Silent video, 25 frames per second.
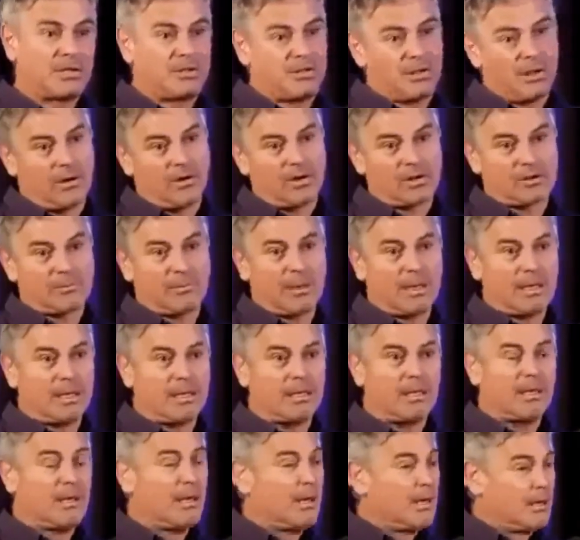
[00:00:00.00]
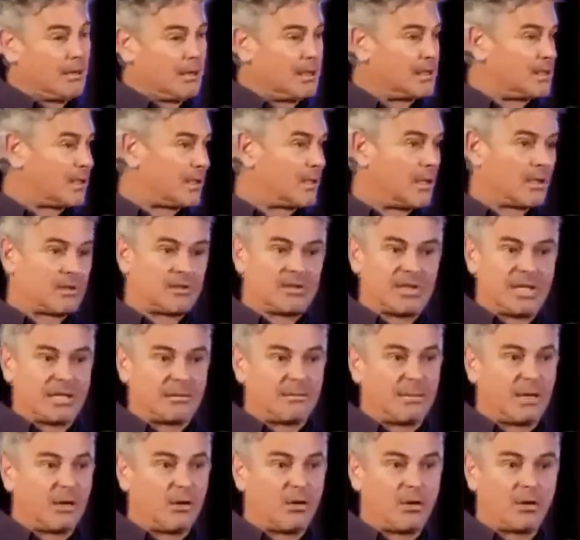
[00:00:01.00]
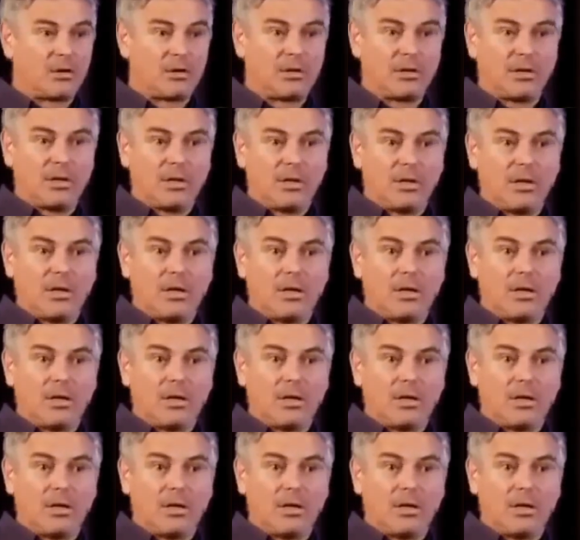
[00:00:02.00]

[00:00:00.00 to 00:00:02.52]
says you owe us money. There's a contract, my lord.